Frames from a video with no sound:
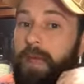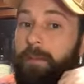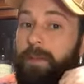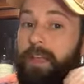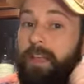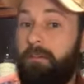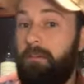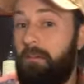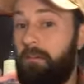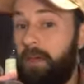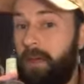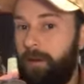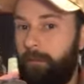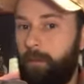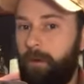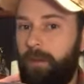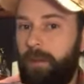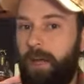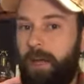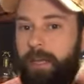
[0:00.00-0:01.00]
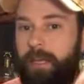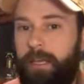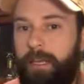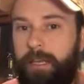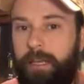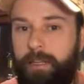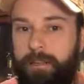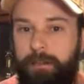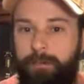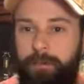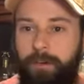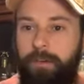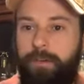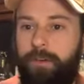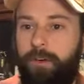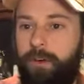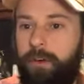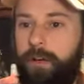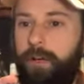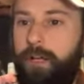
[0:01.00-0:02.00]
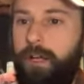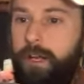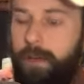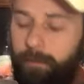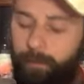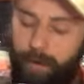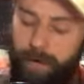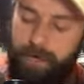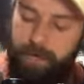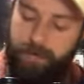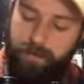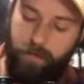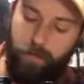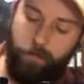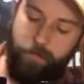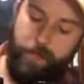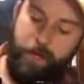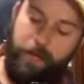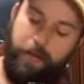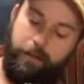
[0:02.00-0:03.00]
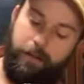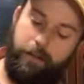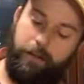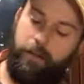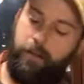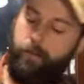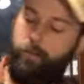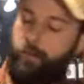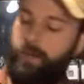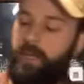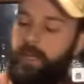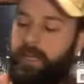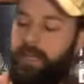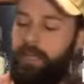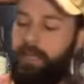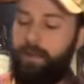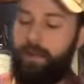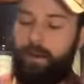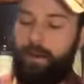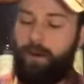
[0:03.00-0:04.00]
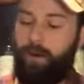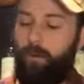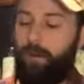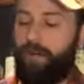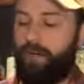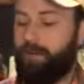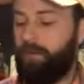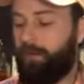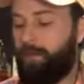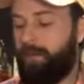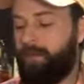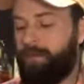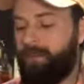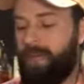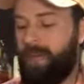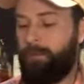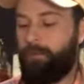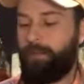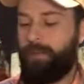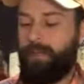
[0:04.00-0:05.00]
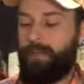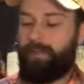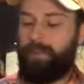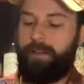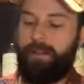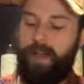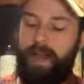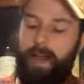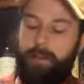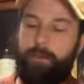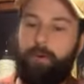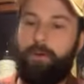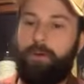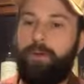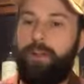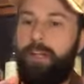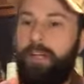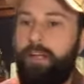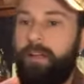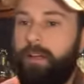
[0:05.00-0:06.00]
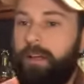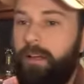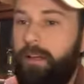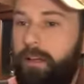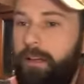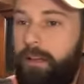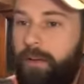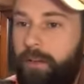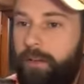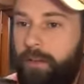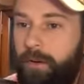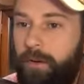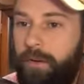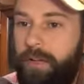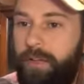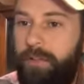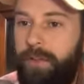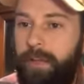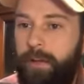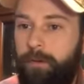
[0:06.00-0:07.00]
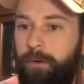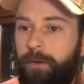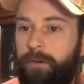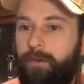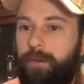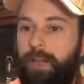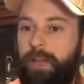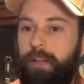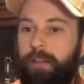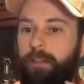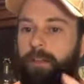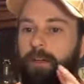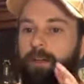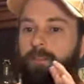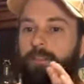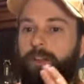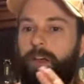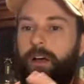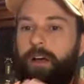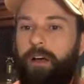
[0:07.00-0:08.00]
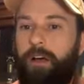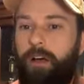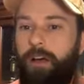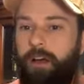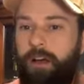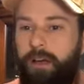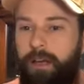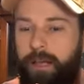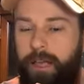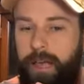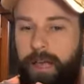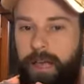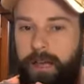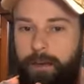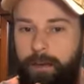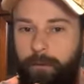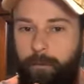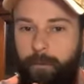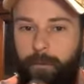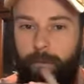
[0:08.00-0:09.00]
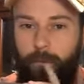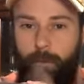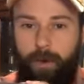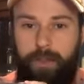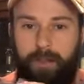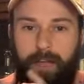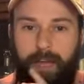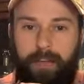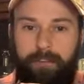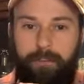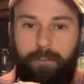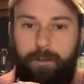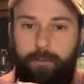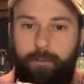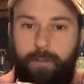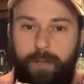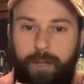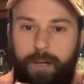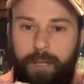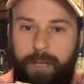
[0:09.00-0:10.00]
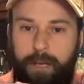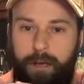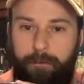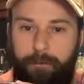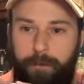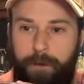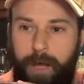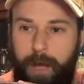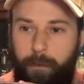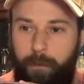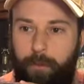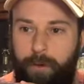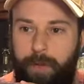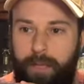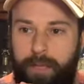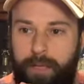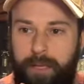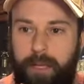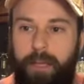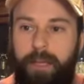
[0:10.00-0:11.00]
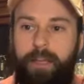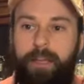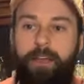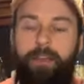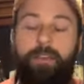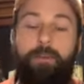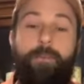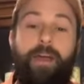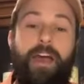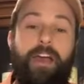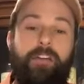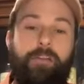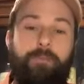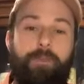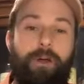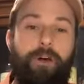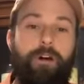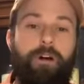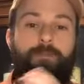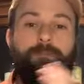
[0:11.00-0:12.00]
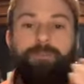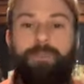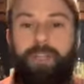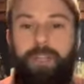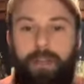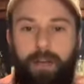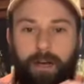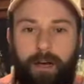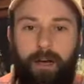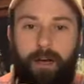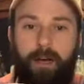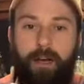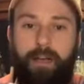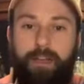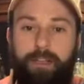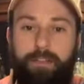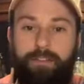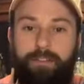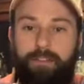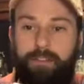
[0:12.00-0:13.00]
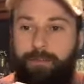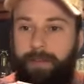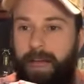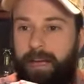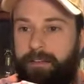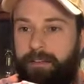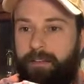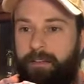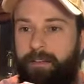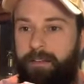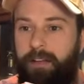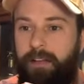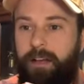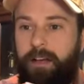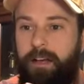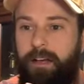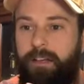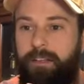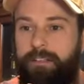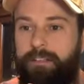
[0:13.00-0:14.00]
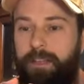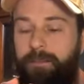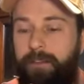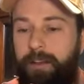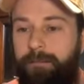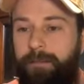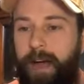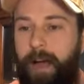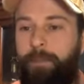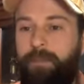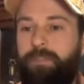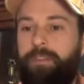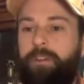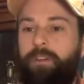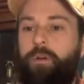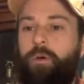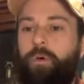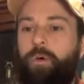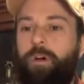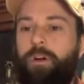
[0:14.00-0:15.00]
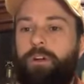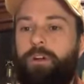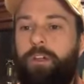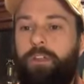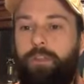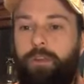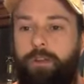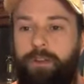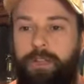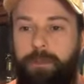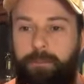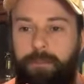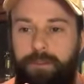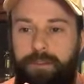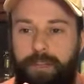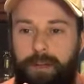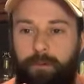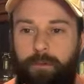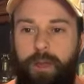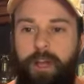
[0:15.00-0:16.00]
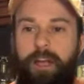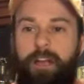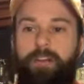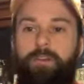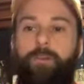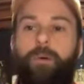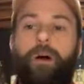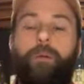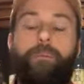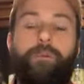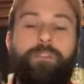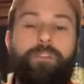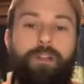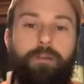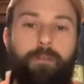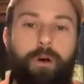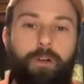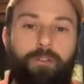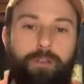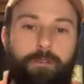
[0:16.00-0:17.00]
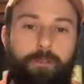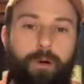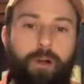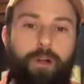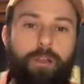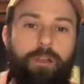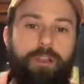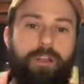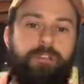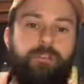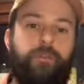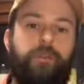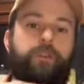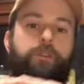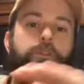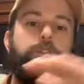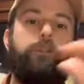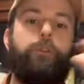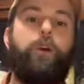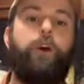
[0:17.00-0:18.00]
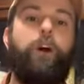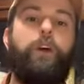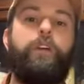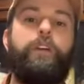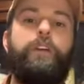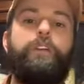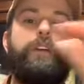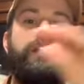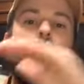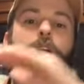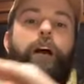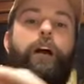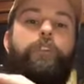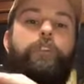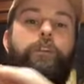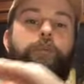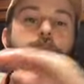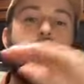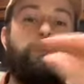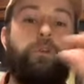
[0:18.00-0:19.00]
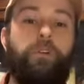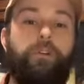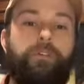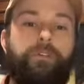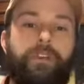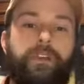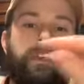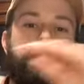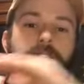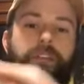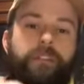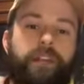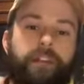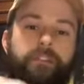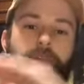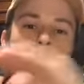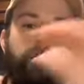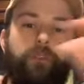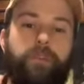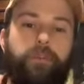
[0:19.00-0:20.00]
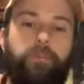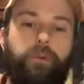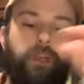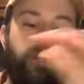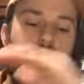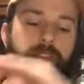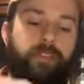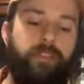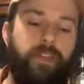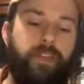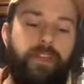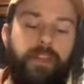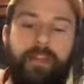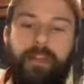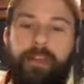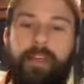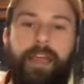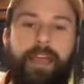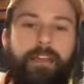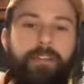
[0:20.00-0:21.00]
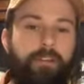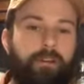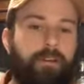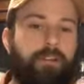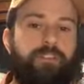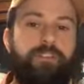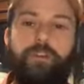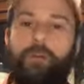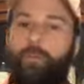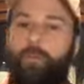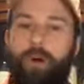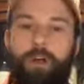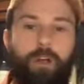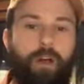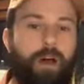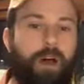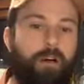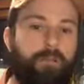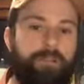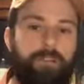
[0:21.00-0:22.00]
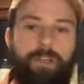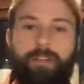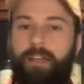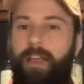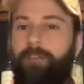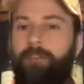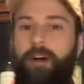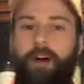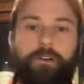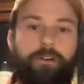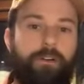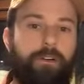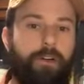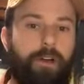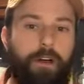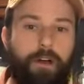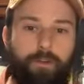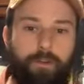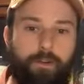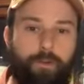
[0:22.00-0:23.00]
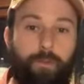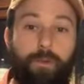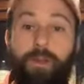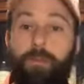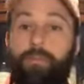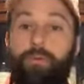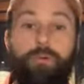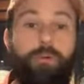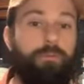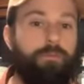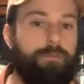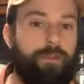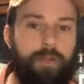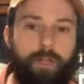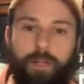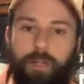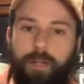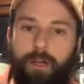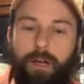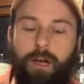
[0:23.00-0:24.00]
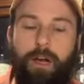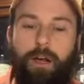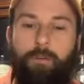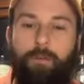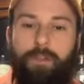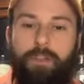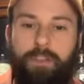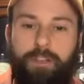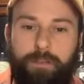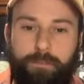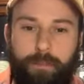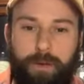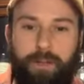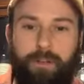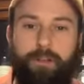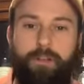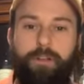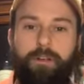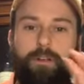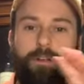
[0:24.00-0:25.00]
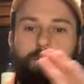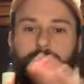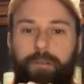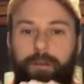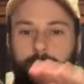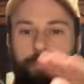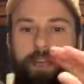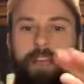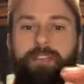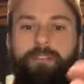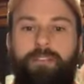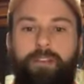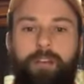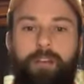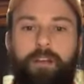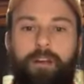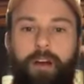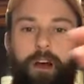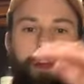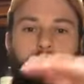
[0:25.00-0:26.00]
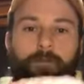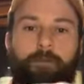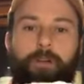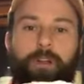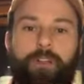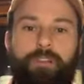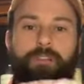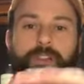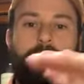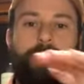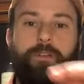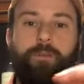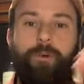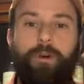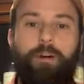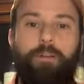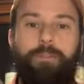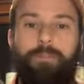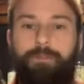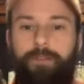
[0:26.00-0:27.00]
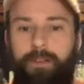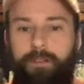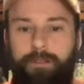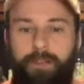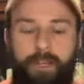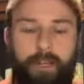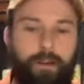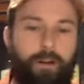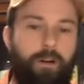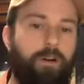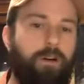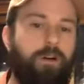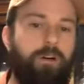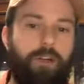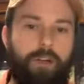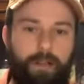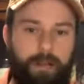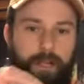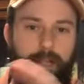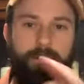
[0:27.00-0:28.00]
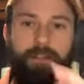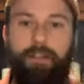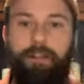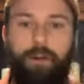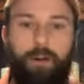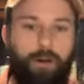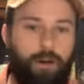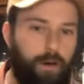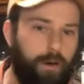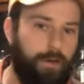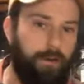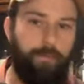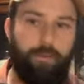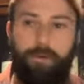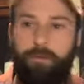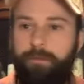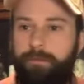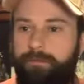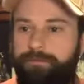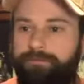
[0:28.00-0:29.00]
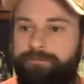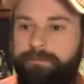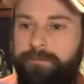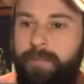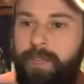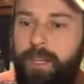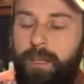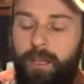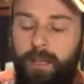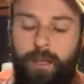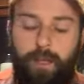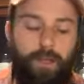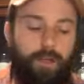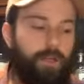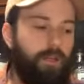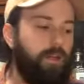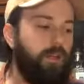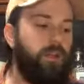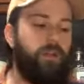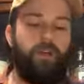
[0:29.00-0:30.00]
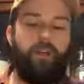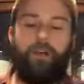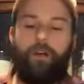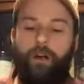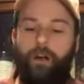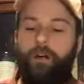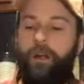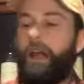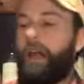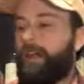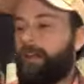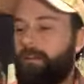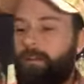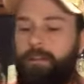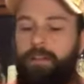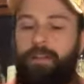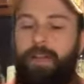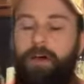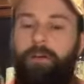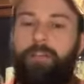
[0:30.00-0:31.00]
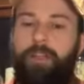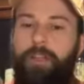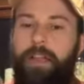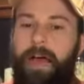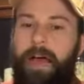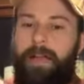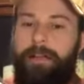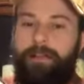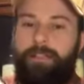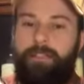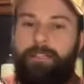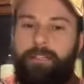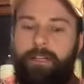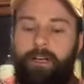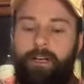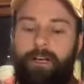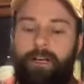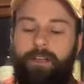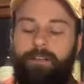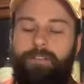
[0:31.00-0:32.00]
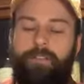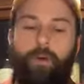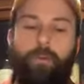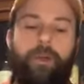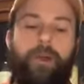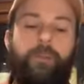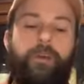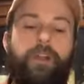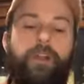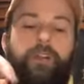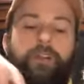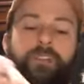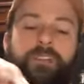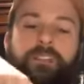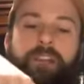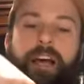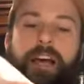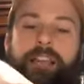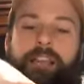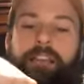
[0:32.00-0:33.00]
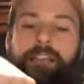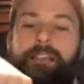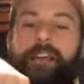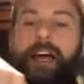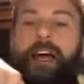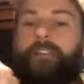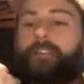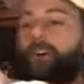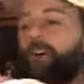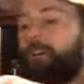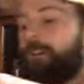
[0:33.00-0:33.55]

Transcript: maybe if we're lucky in the future but until then, we are going to be sampling the Knob Creek 30th anniversary. And it uh, again, one last little plug here for Knob Creek. Uh, the mash bill uh, is suspected 75% uh, corn, 13% rye, and 12% malted barley. And that should be true for all these at 100 proof. That's sort of the brand thing. And again, there is some one-offs, like they have 100, 120 proof. Uh, release, but their their basic offerings 9, 12, 15 all, and 18 all 100 proof. All right, that was a lot. Uh, so what I'm going to do is slide these guys